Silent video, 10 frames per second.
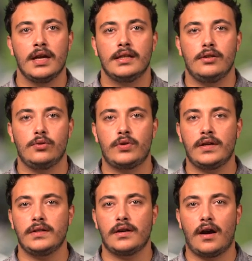the
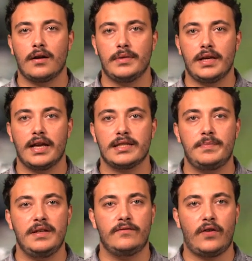Ukrainian army has
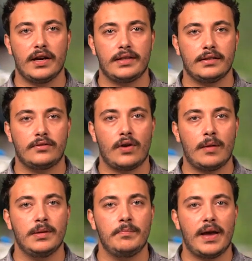been fighting
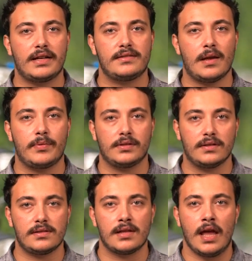Kremlin-backed
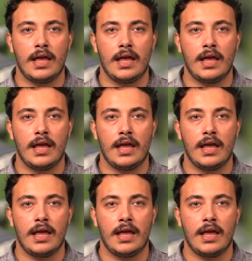separatists